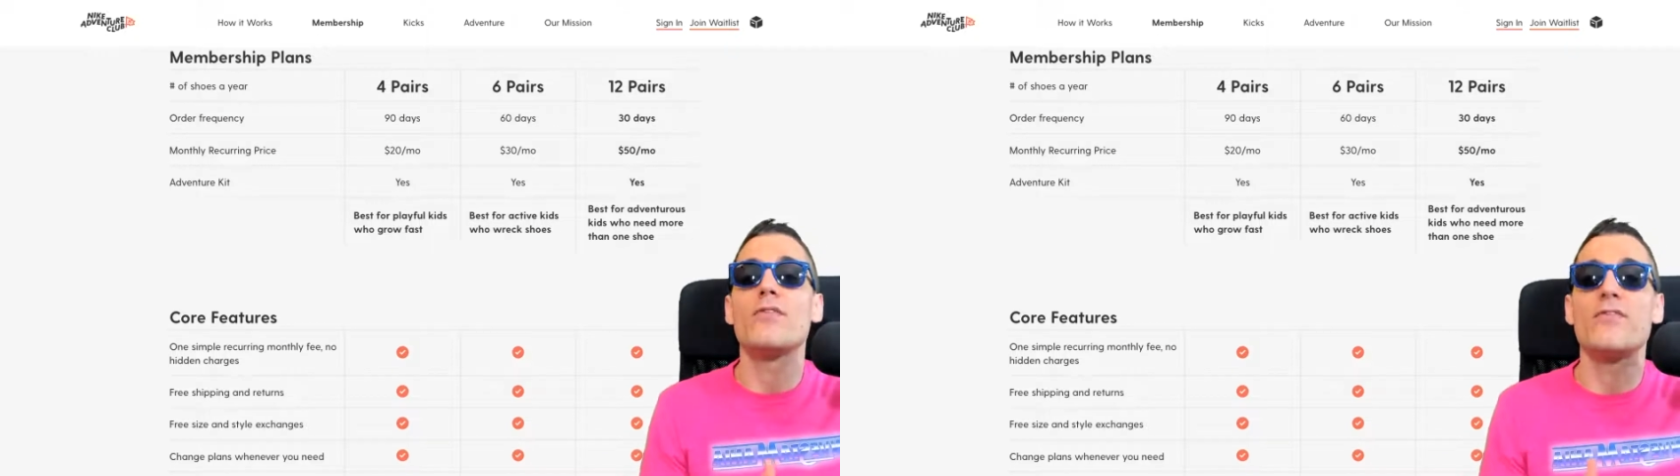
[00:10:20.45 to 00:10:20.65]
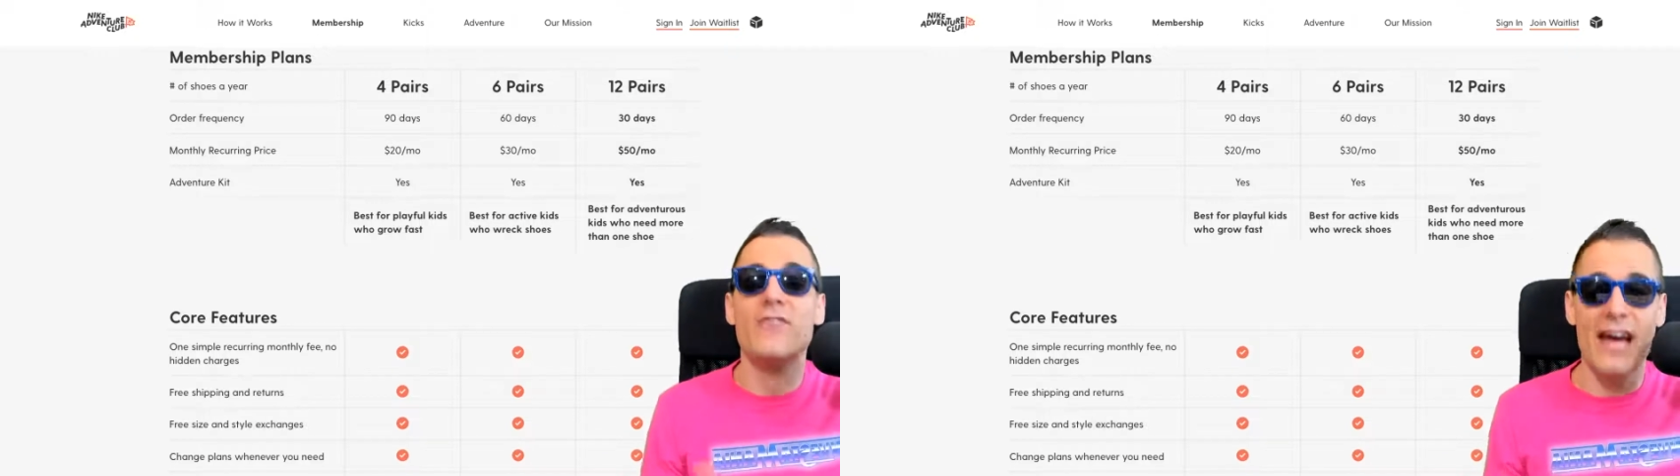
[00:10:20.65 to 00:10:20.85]

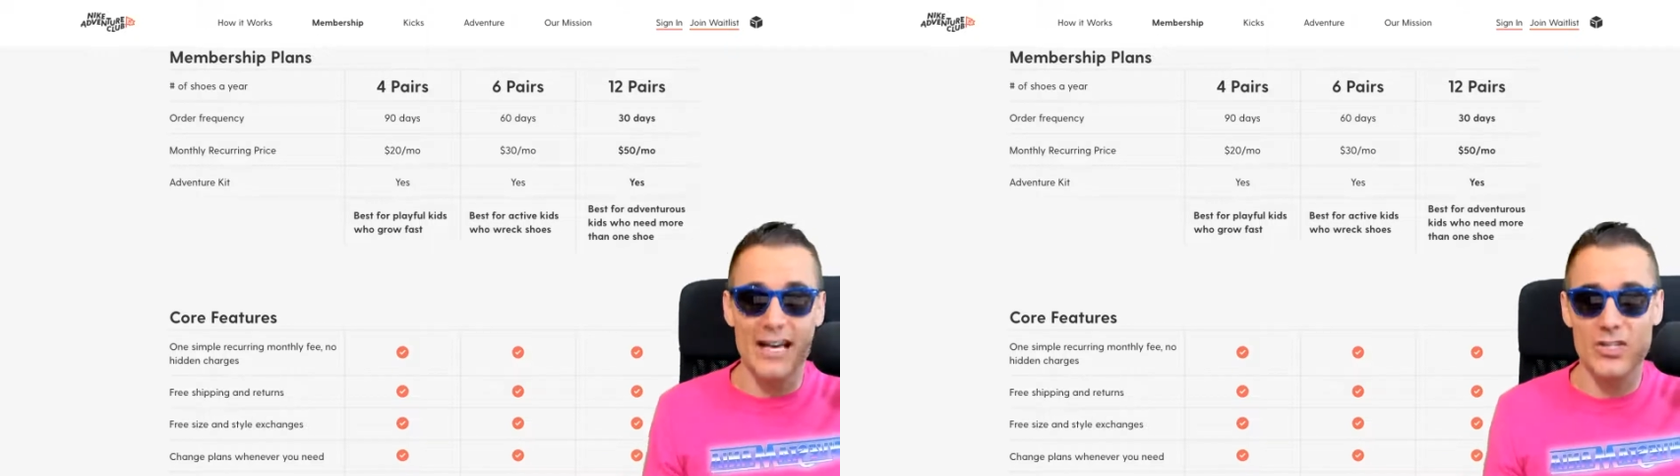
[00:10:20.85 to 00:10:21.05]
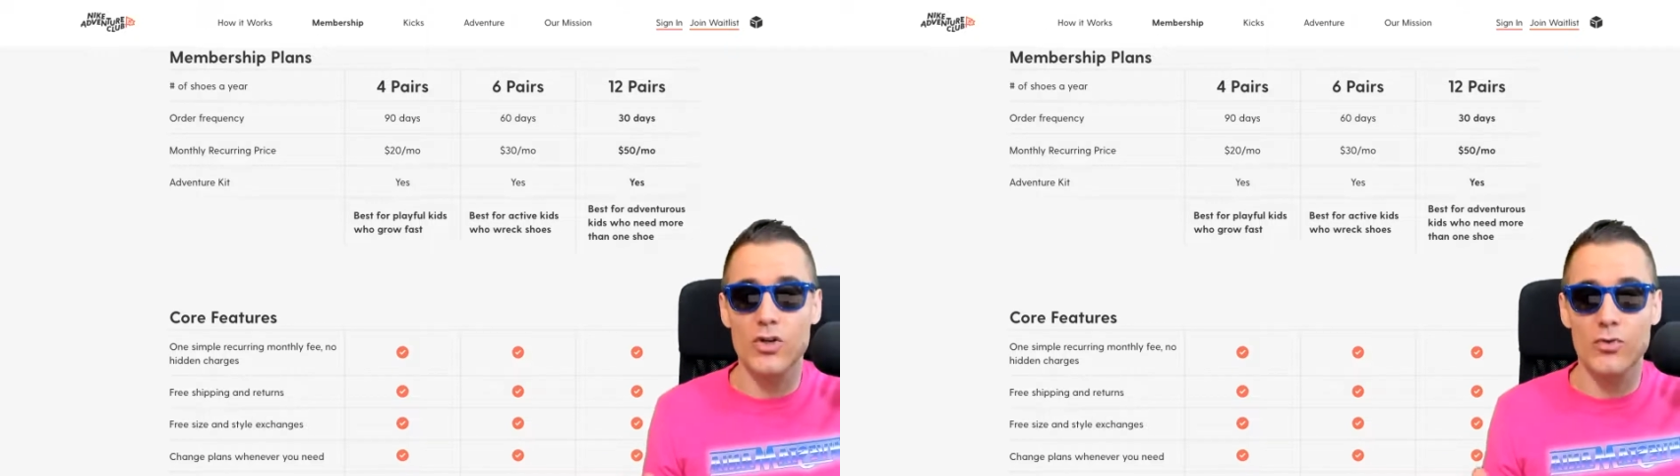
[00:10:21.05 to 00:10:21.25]

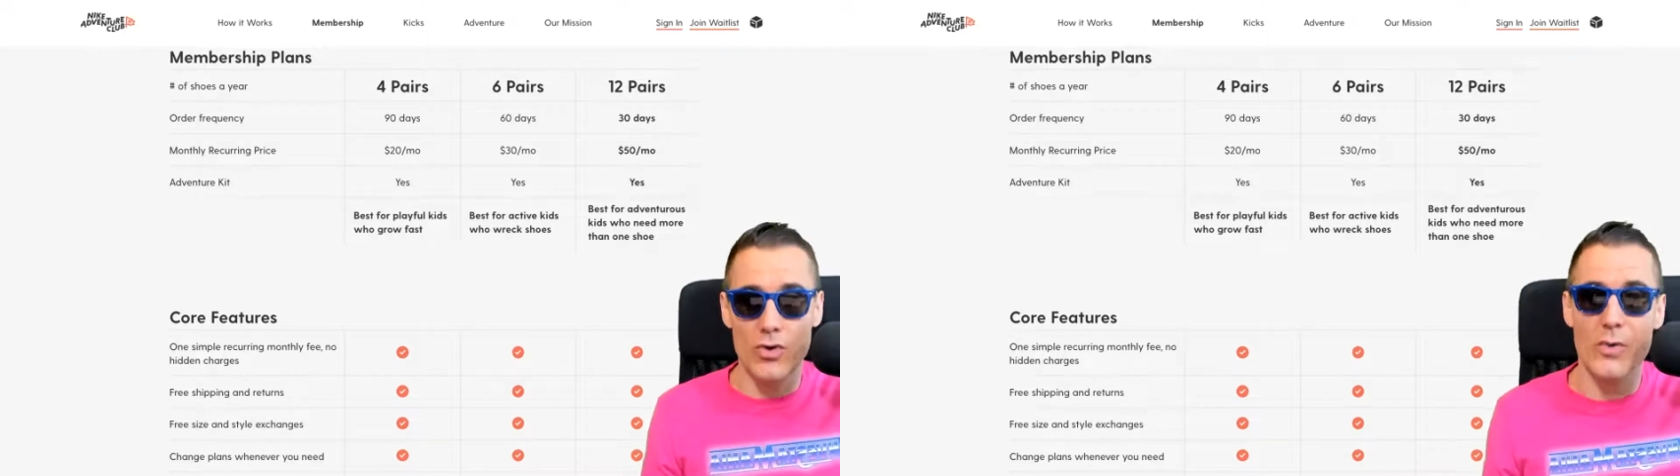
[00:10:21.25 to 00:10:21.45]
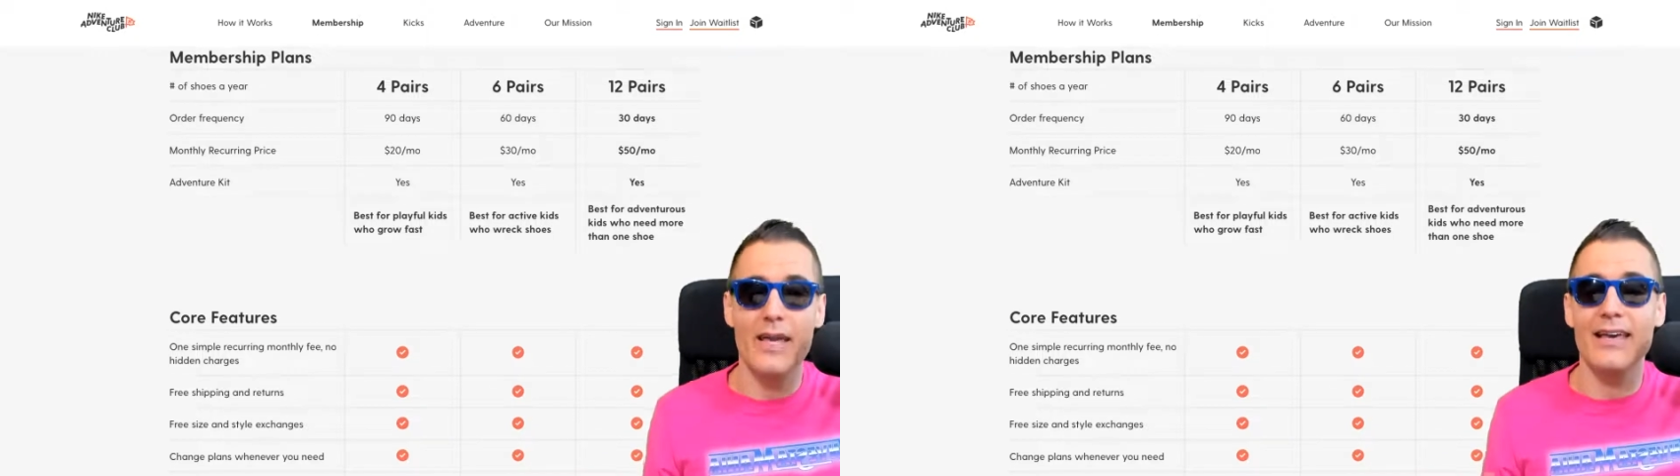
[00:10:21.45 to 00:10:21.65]

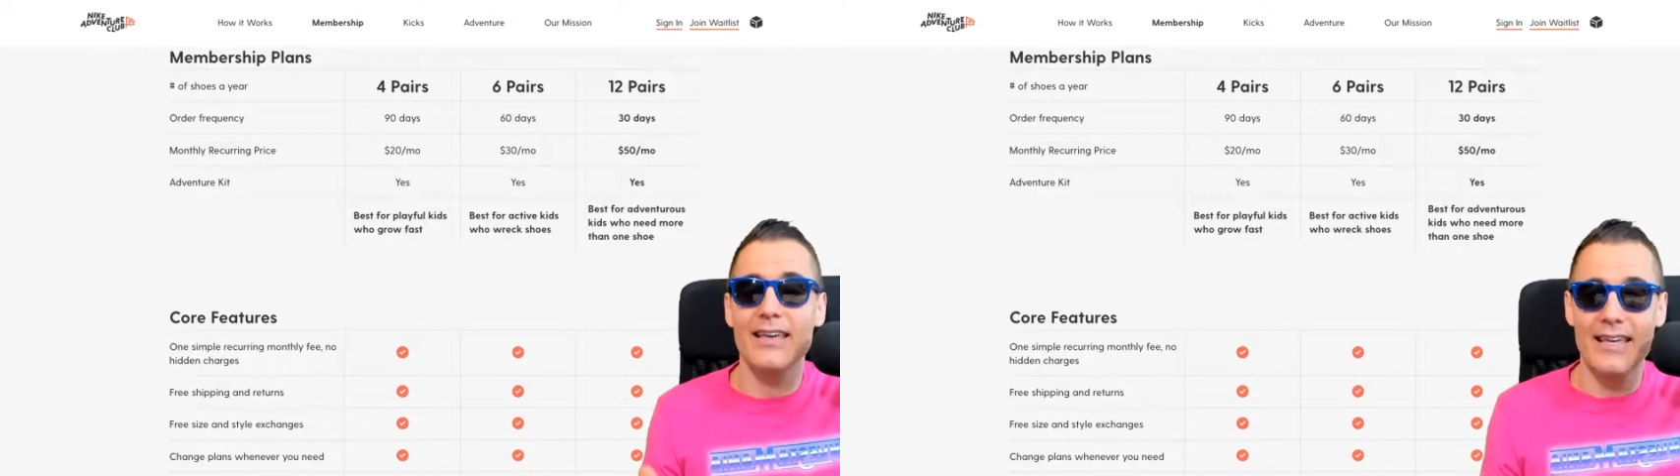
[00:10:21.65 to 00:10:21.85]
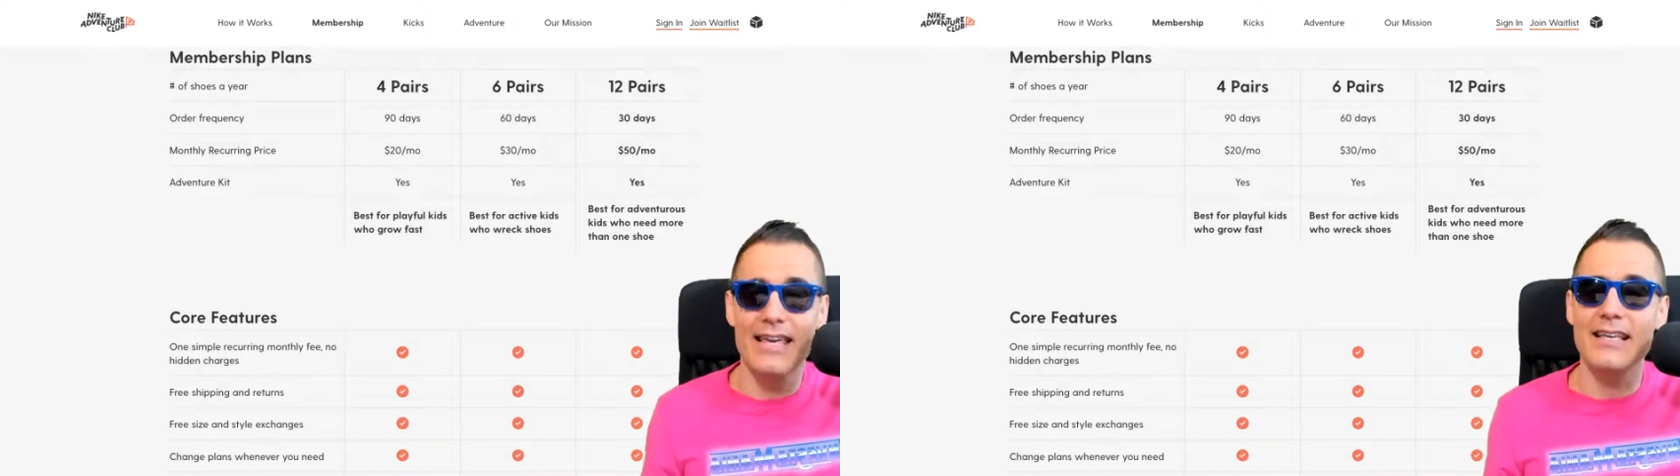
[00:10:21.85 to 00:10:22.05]
fast-growing
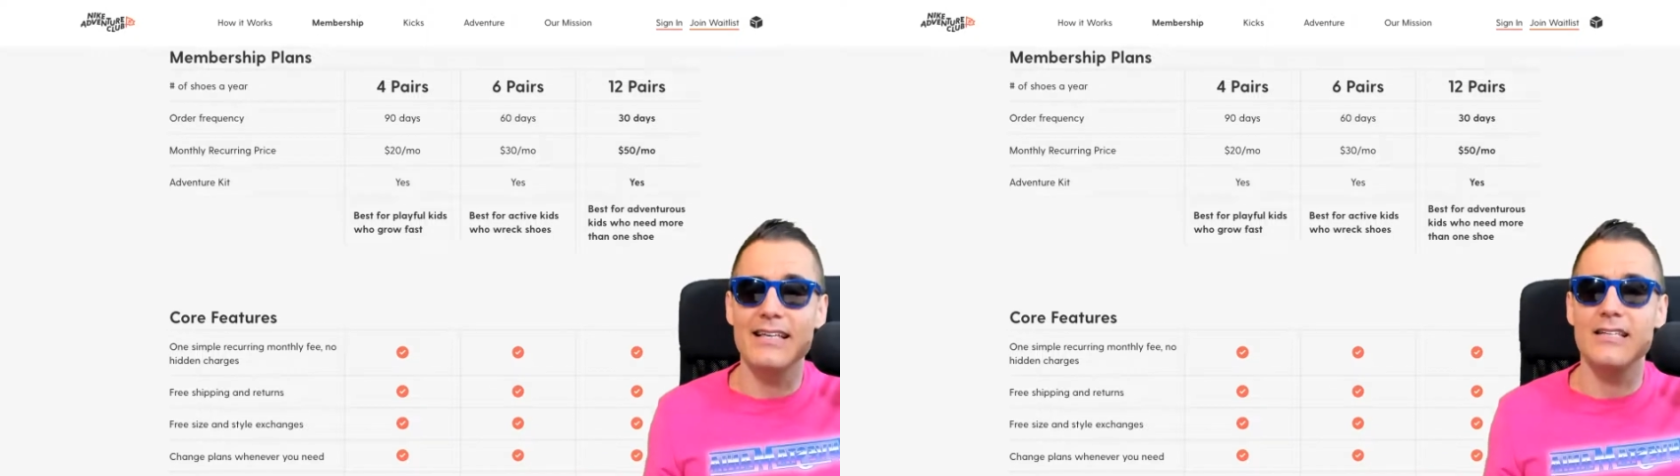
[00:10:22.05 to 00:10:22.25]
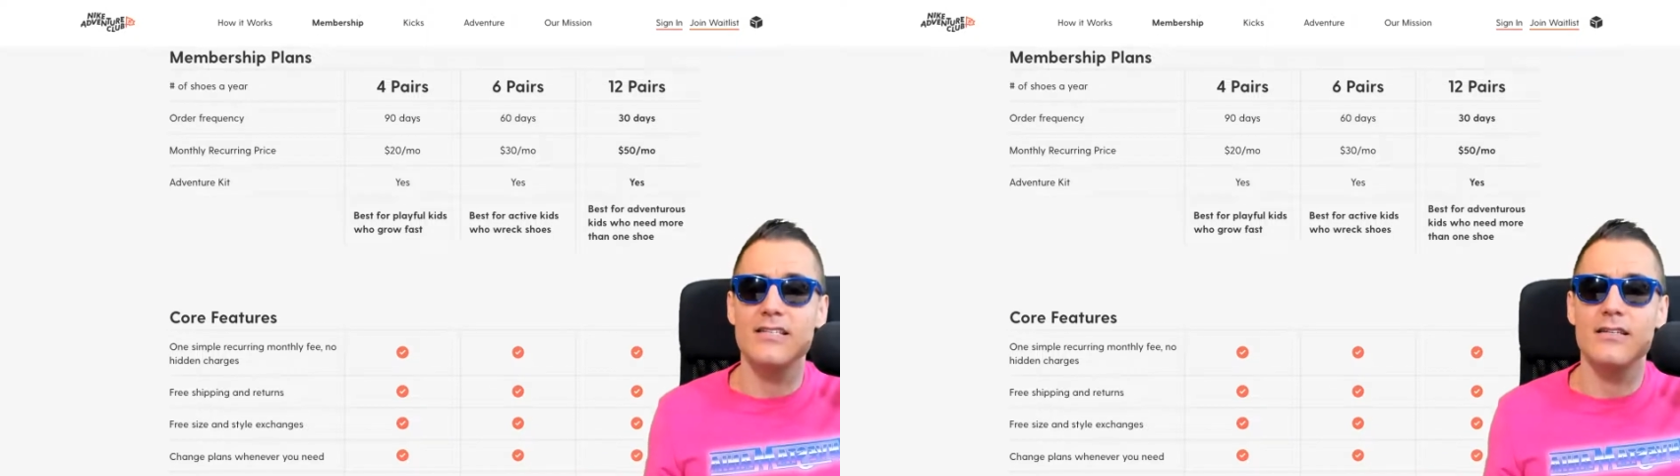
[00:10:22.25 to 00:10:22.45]

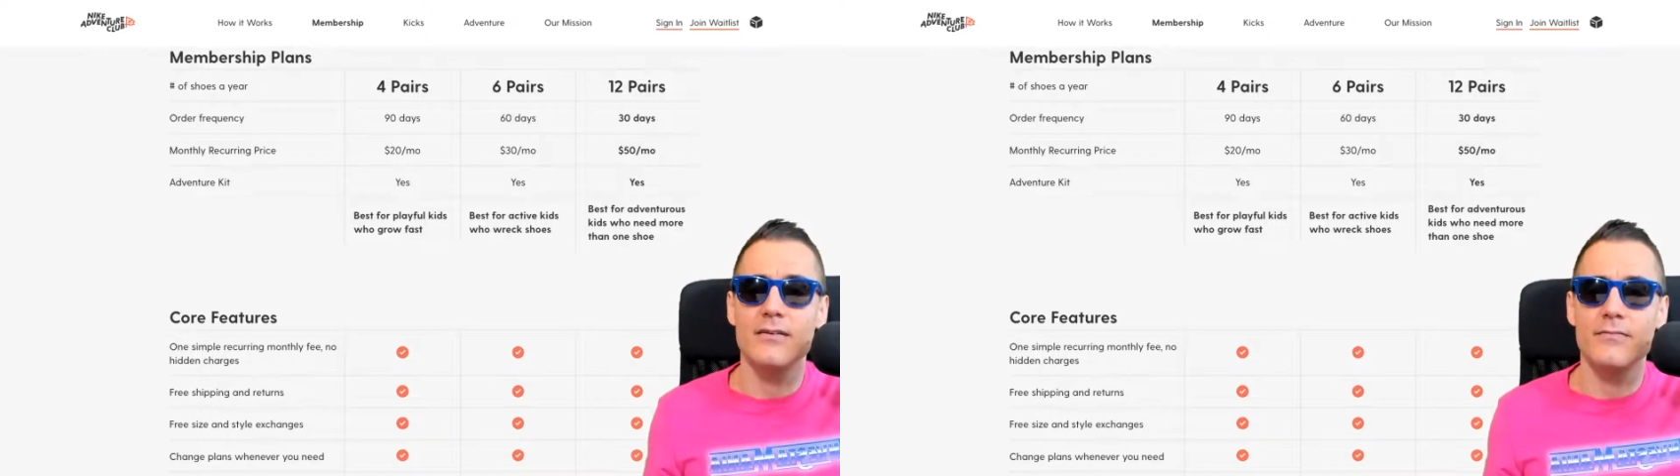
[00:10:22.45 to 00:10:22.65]
kids.